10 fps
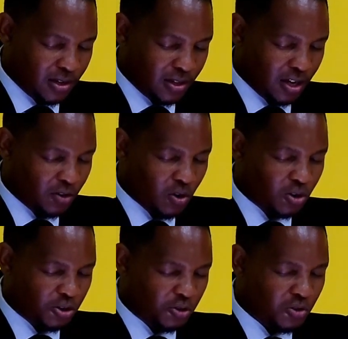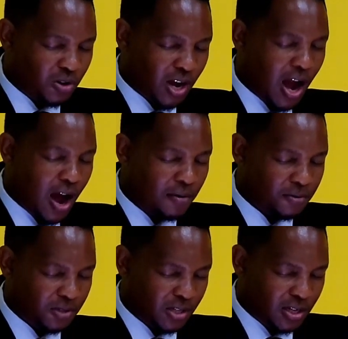that, Lord, you do not
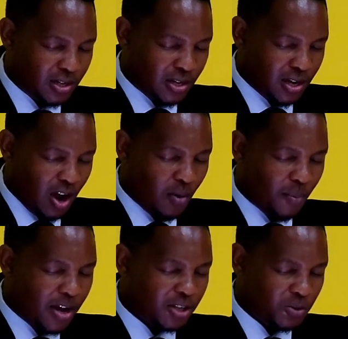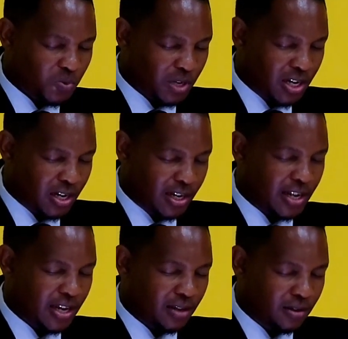count how much we
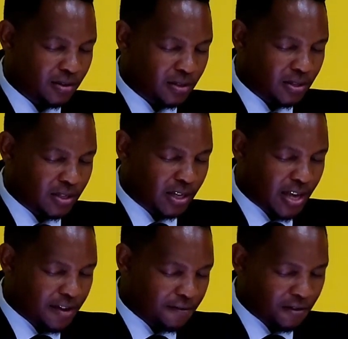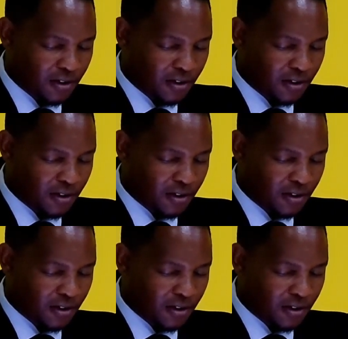give,